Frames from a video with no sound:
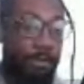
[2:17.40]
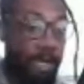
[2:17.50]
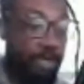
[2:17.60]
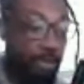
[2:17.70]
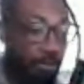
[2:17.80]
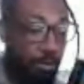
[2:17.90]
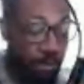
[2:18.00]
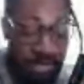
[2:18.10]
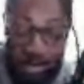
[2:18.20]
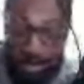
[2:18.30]
and due to
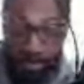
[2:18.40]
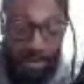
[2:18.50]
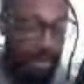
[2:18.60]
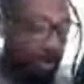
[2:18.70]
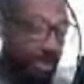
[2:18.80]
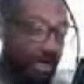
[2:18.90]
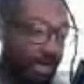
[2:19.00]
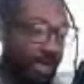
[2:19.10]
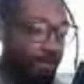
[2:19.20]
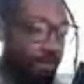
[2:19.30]
racism still
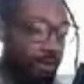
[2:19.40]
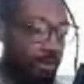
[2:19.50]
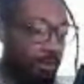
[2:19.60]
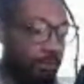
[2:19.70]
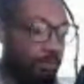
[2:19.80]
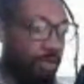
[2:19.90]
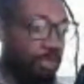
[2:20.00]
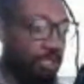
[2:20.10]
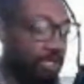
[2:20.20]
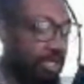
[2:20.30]
cannot
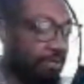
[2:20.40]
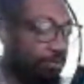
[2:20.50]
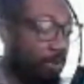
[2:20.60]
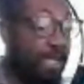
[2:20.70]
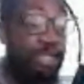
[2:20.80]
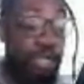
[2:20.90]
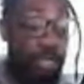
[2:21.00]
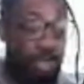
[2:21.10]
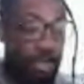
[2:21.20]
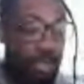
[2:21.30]
achieve
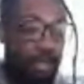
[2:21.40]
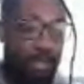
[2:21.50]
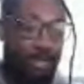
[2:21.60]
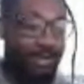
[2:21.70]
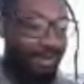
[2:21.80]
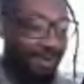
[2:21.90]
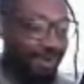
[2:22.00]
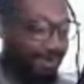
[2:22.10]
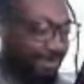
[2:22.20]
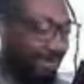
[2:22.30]
wages, you know
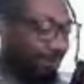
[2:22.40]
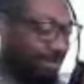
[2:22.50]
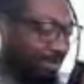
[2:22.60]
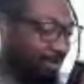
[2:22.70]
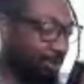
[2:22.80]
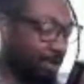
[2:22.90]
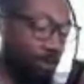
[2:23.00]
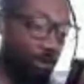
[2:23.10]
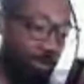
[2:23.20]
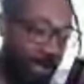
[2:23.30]
what I'm saying? We still gonna be like,
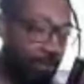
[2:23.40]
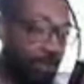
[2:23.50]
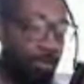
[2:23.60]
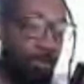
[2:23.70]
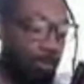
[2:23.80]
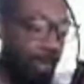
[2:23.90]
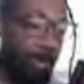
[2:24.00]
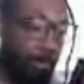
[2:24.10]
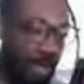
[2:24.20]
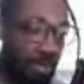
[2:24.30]
well, you're black. Well, no, I'm not
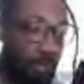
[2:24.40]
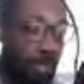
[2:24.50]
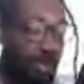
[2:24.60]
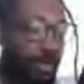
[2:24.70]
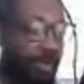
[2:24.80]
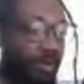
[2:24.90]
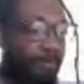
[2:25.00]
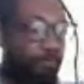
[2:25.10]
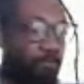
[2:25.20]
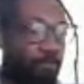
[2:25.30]
gonna pay you,
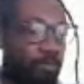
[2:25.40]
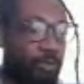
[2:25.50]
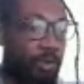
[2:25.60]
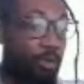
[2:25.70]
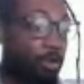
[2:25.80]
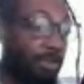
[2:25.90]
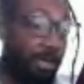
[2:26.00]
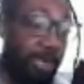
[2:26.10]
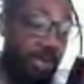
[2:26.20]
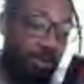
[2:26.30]
or I'm
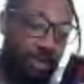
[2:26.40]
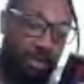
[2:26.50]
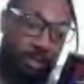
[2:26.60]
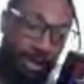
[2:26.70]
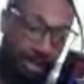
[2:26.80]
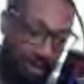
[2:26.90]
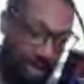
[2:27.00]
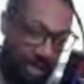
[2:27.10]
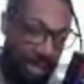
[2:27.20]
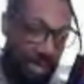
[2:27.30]
gonna pay you as little as
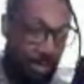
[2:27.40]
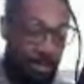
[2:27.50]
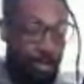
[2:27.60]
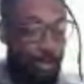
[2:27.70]
I can.